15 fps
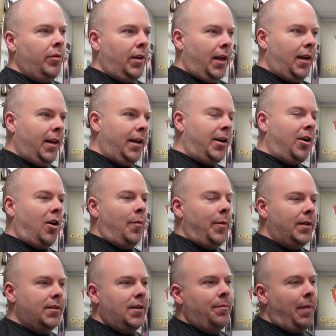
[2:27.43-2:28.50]
a lot of like
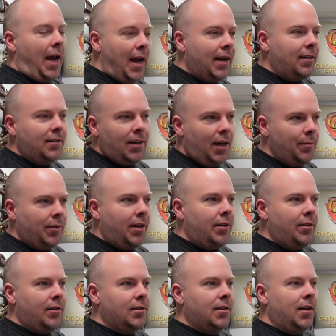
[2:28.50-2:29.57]
garment and bag type
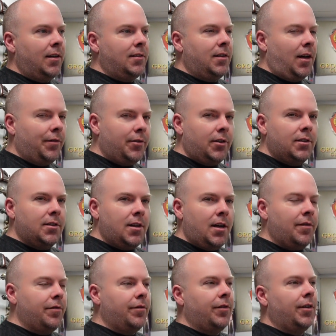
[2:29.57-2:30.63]
leathers, kind of softer
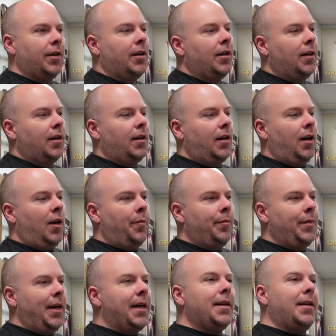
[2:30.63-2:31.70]
stuff.
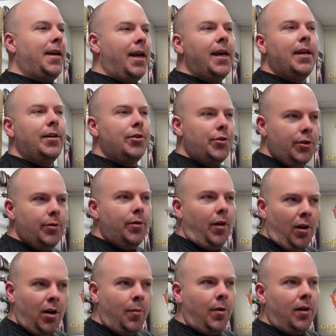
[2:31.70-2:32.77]
It can do
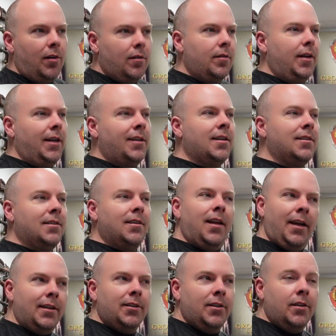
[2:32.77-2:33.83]
armor. It doesn't
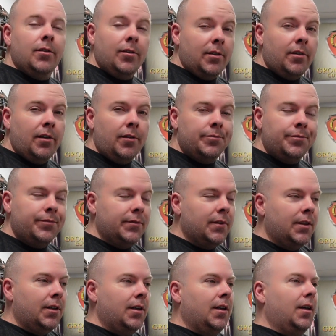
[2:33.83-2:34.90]
like to do it though.
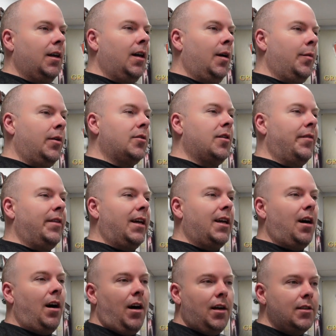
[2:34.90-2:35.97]
We also have the
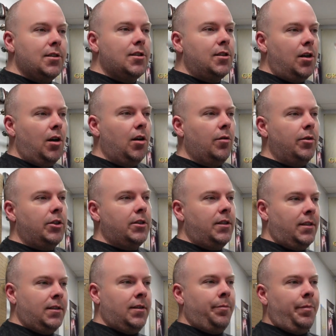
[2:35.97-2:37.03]
Conso, which
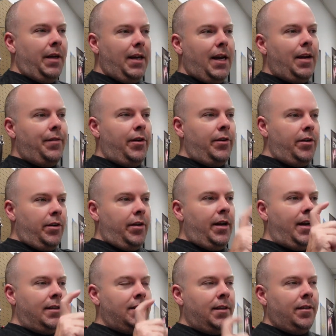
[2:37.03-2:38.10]
is a bit heavier duty,
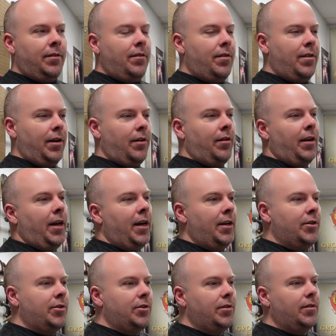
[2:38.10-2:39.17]
has a thicker
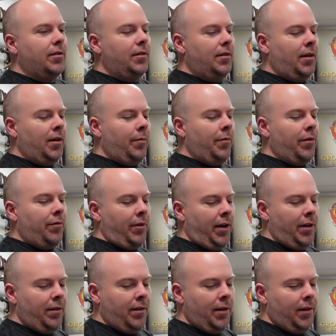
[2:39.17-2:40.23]
gauge
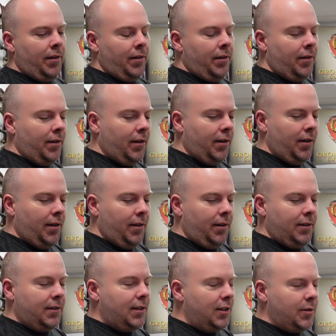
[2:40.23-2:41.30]
thread than
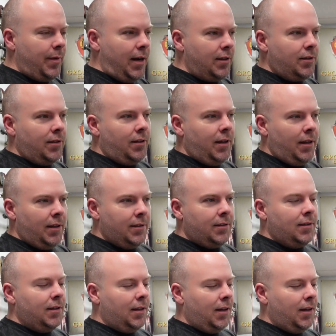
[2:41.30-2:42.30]
Stitchmaster does.